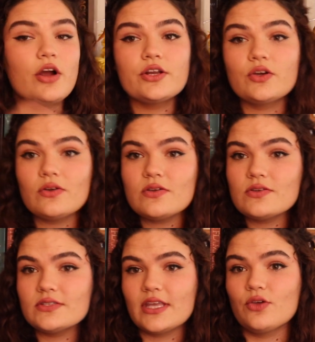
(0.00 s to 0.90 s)

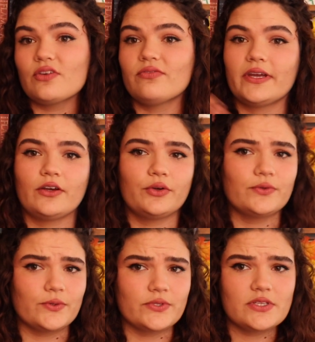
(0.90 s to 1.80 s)
articles that you can find on
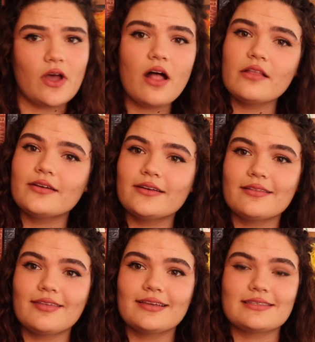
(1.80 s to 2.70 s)
Google Scholar
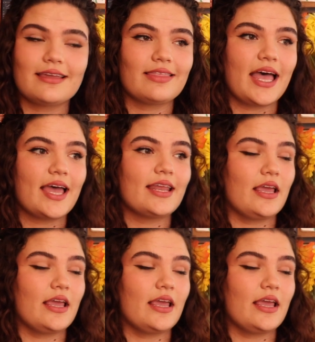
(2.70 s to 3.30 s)
and things like that,